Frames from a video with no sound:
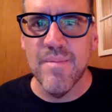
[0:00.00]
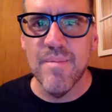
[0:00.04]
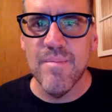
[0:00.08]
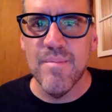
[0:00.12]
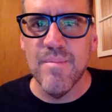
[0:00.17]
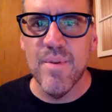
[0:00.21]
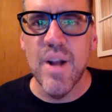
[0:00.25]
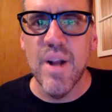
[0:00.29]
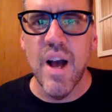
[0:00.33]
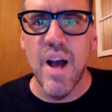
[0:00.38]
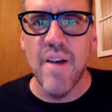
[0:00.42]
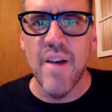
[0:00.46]

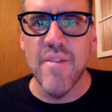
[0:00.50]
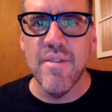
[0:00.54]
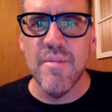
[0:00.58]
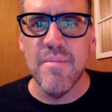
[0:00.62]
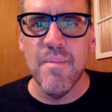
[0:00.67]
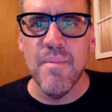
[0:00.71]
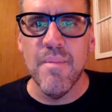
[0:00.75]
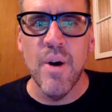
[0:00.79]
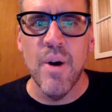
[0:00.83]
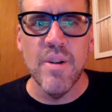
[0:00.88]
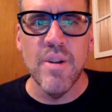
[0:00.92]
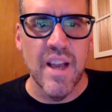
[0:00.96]
Bunnahabhain
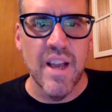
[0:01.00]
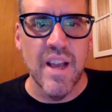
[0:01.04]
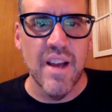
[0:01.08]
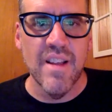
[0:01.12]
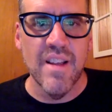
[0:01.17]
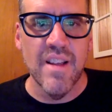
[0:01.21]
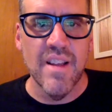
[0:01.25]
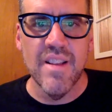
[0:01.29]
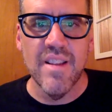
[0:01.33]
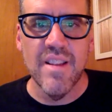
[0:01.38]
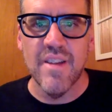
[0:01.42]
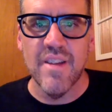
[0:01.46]
Monia,
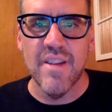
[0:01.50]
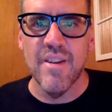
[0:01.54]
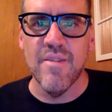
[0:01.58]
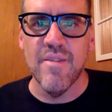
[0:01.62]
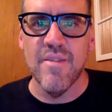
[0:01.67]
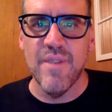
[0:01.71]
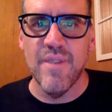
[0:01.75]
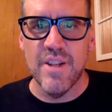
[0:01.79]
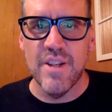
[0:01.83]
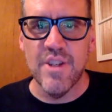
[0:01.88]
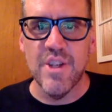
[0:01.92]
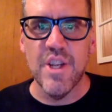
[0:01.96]
their
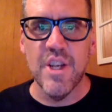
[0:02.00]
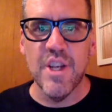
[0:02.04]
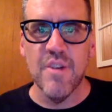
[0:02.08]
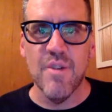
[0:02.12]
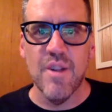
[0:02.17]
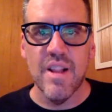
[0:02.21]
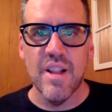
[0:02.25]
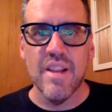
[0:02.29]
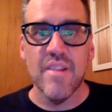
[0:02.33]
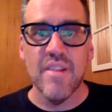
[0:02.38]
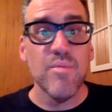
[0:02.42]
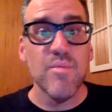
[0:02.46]
Feshiel
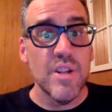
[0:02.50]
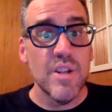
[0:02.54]
release,